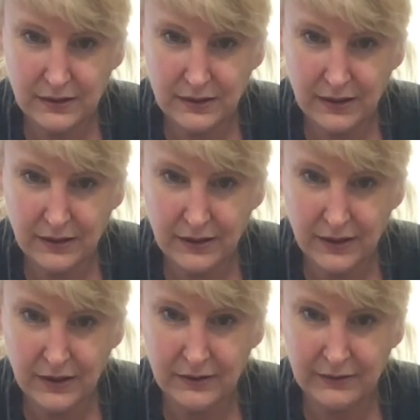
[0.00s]
There you
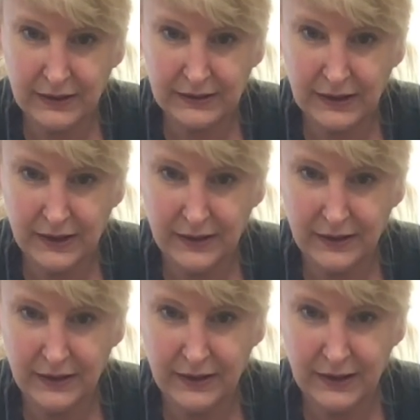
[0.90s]
go, right there.
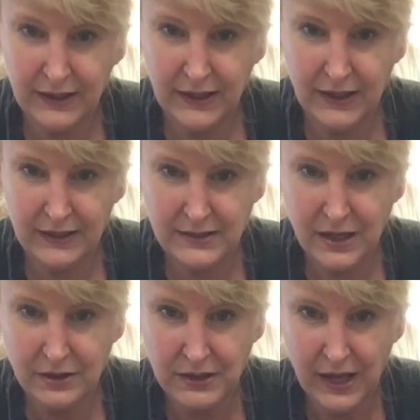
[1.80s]
And
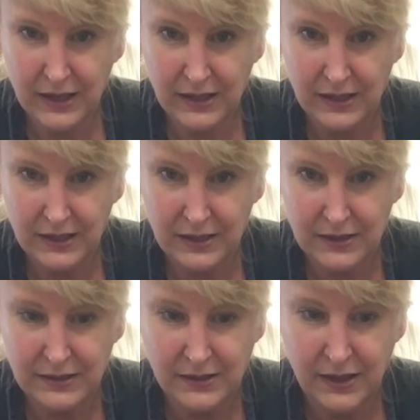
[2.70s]
so that
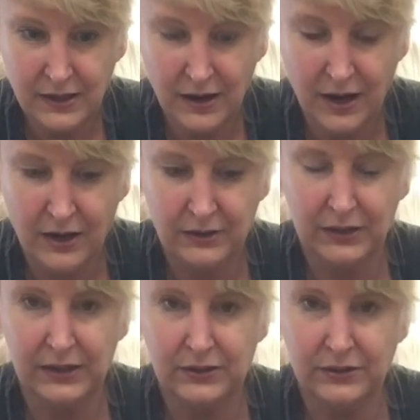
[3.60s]
is our
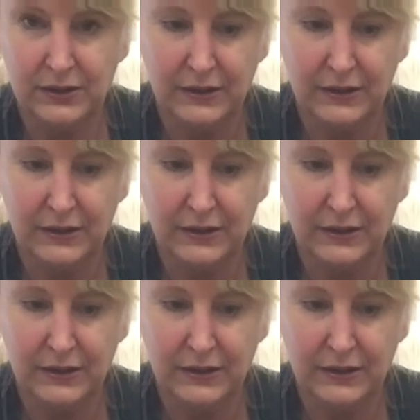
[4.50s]
little